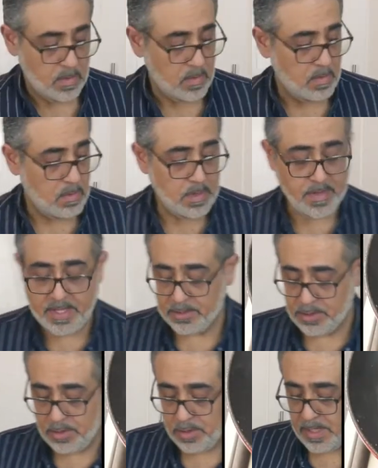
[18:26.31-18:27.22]
While that's
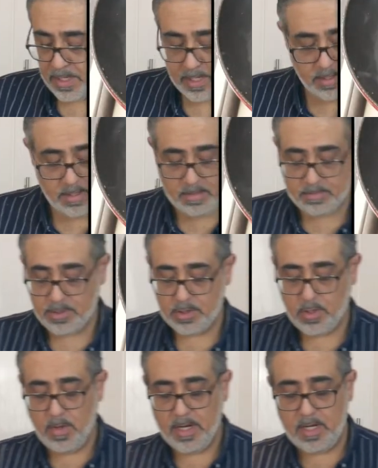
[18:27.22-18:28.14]
cooking, I'm
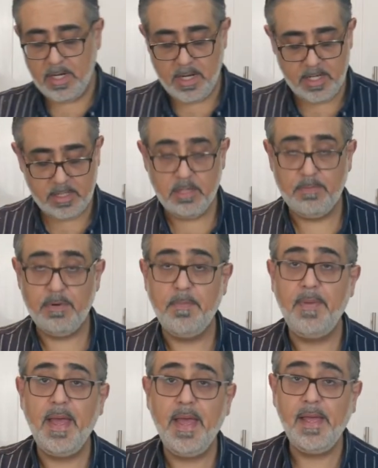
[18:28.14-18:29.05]
just quickly going to
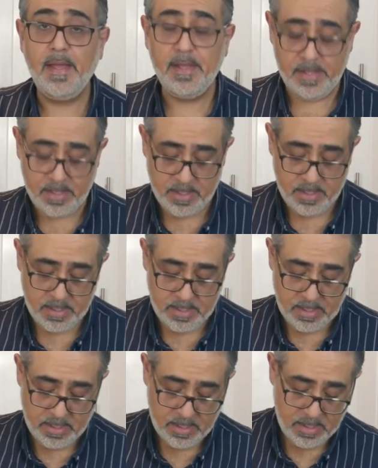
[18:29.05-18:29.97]
prepare
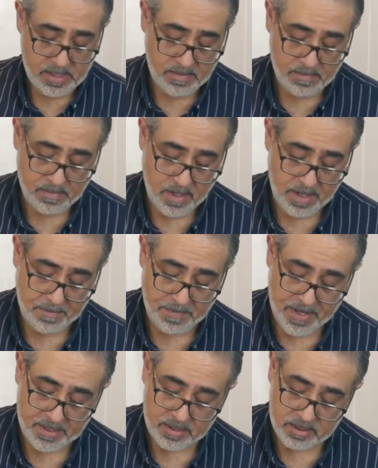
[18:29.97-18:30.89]
my
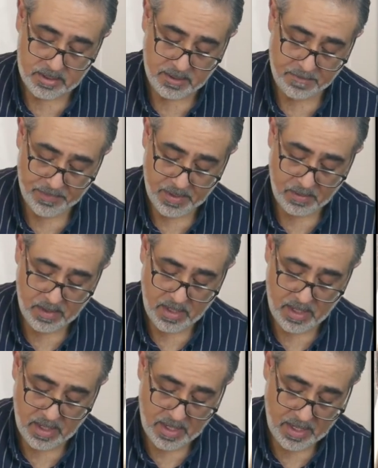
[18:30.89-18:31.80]
buns. I want a
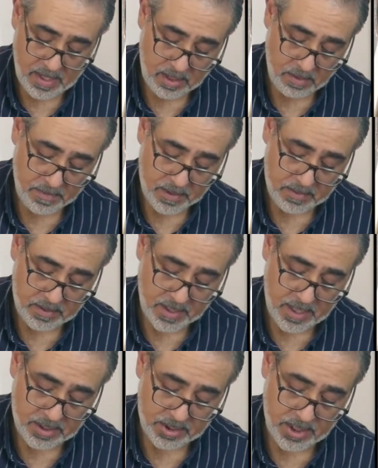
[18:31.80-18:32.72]
little bit of
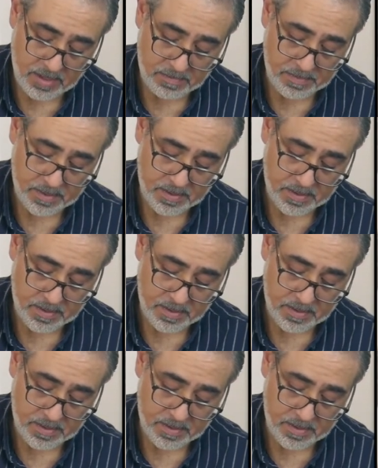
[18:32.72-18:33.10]
ketchup.